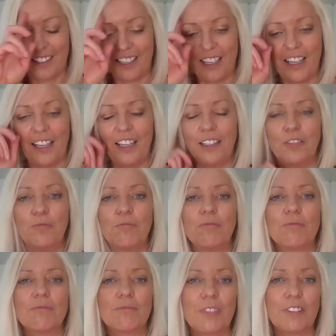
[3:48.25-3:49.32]

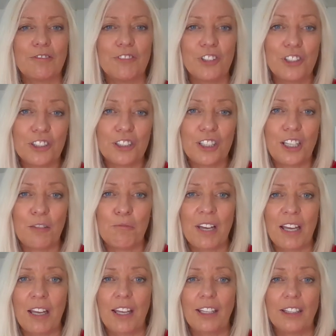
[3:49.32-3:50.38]
Unfortunately,
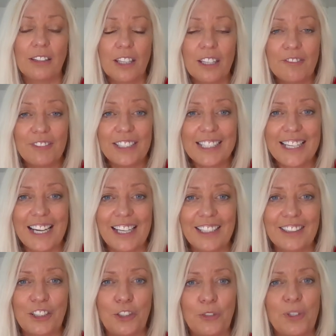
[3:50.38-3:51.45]
my lovely
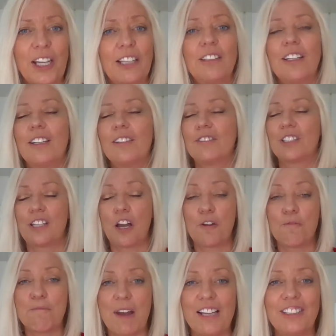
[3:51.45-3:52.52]
dad, who I loved
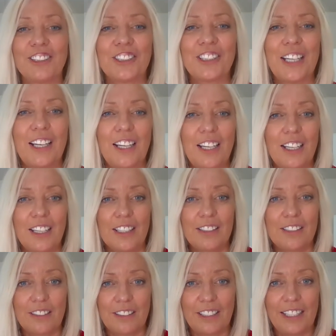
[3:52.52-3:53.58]
so much,
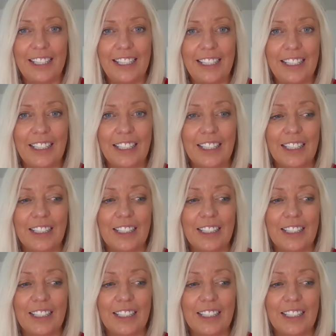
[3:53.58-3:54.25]
suddenly